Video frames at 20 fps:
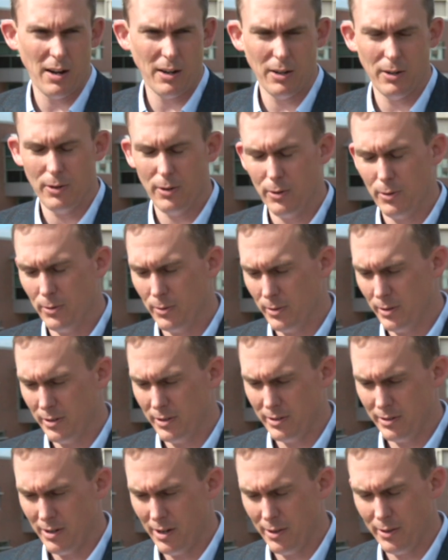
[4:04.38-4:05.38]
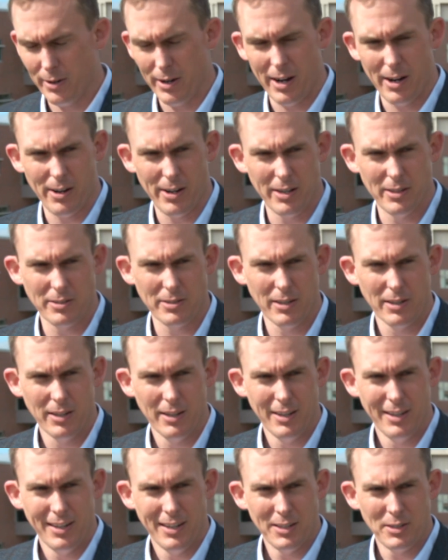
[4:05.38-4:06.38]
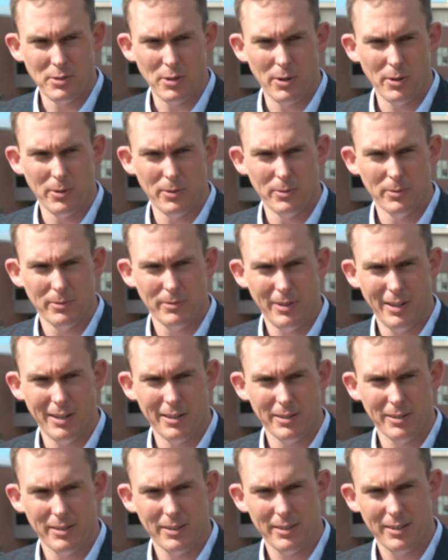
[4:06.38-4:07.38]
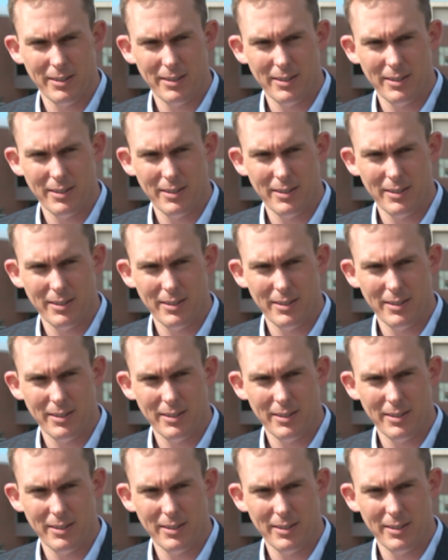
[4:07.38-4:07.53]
flooding, droughts, and all the other things that are potentially